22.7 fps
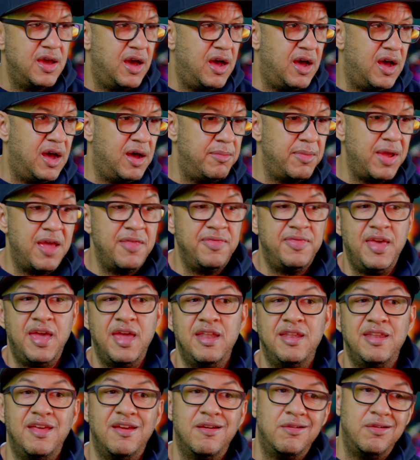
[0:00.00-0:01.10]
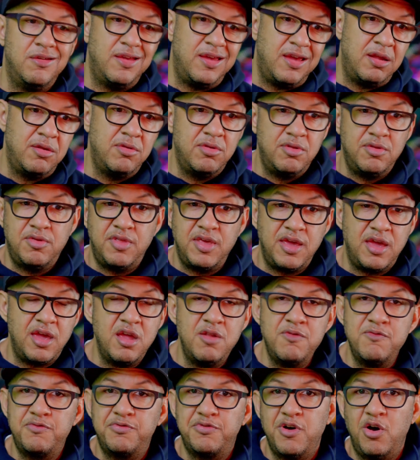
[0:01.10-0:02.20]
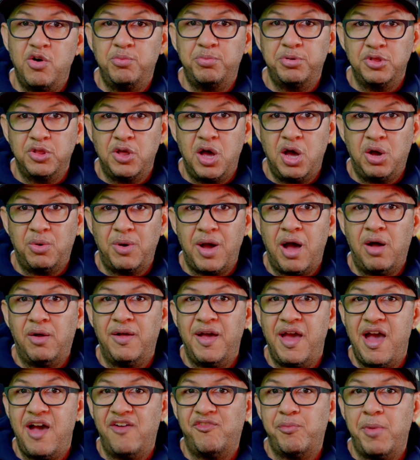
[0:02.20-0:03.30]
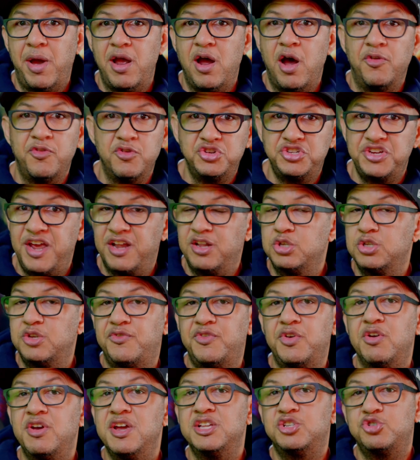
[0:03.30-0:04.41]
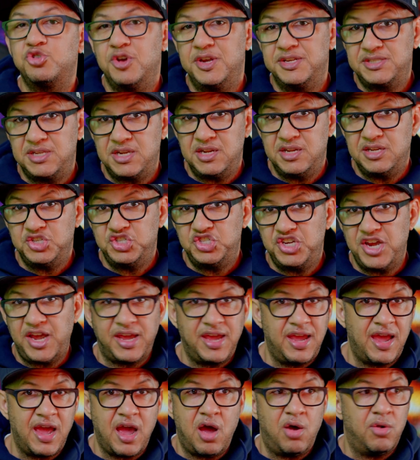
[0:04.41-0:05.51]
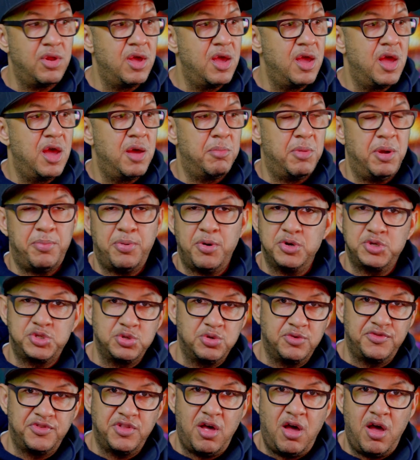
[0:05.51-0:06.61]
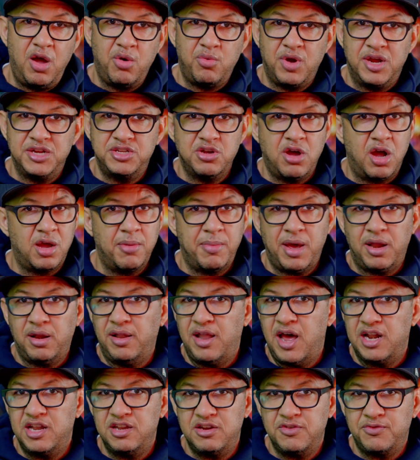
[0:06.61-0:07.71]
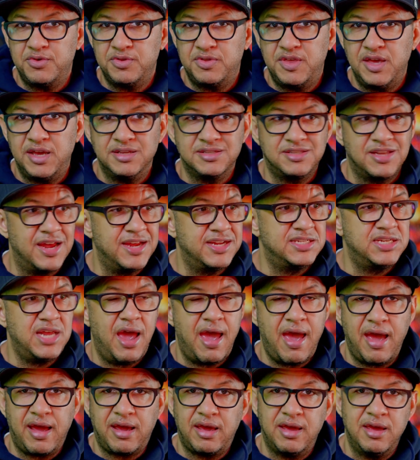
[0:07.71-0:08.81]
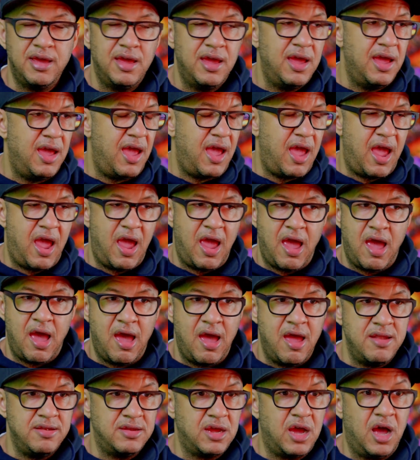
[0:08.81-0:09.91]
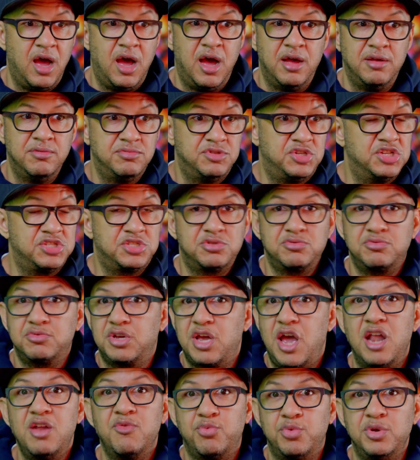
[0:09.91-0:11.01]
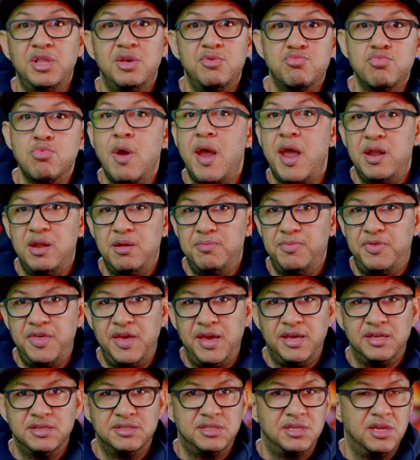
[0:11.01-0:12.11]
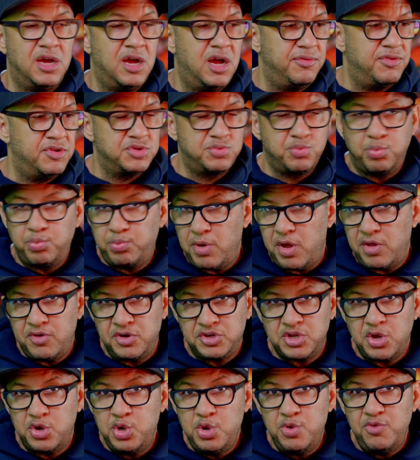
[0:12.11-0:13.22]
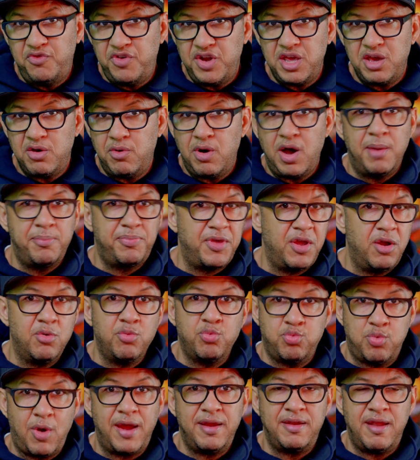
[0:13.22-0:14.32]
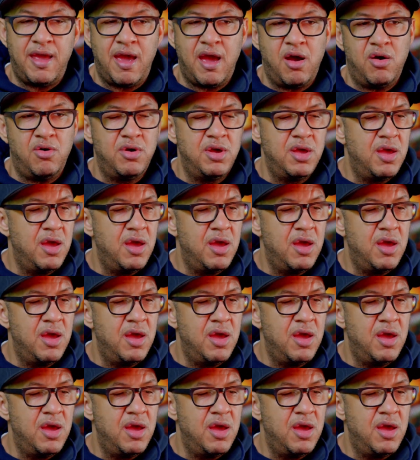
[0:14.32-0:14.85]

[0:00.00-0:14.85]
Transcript: And then in the info below, I'll have my other channels if you're interested in checking out my personal vlog, where I talk about a lot of different things like tech and just kind of really random things. There's a new video up there right now.